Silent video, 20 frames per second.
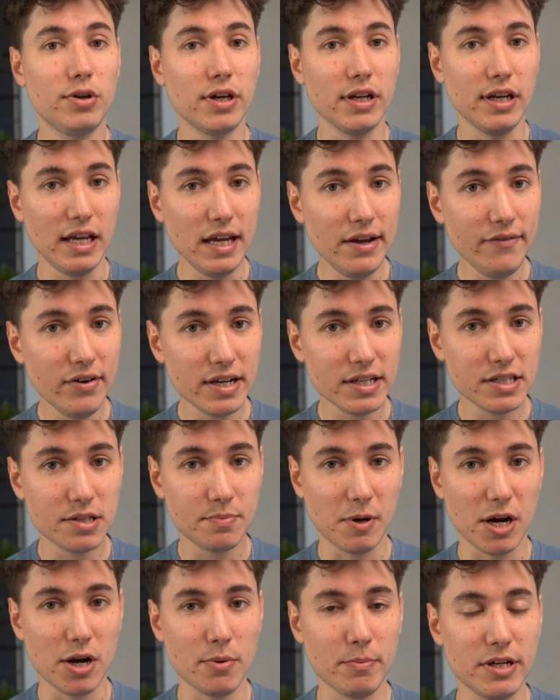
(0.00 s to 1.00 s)
can even
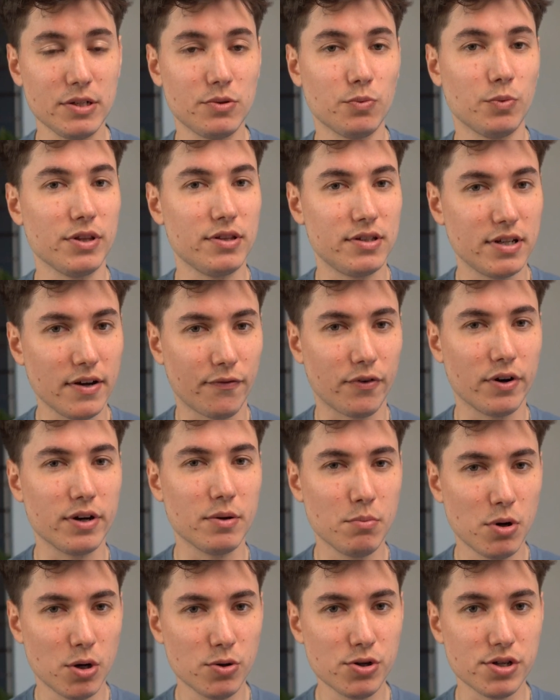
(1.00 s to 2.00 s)
experiment with different
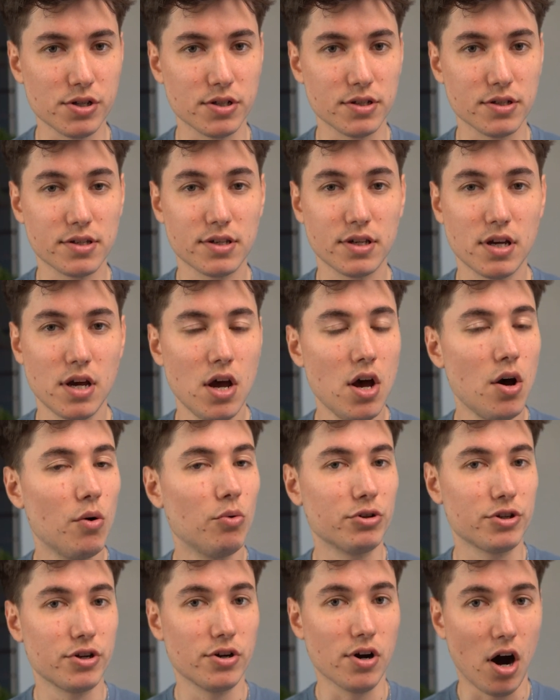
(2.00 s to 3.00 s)
emotions.
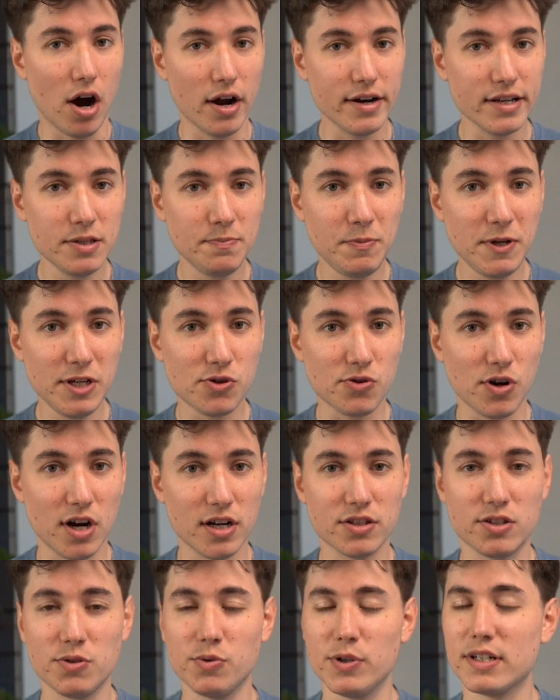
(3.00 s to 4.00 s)
Will your audience be drawn to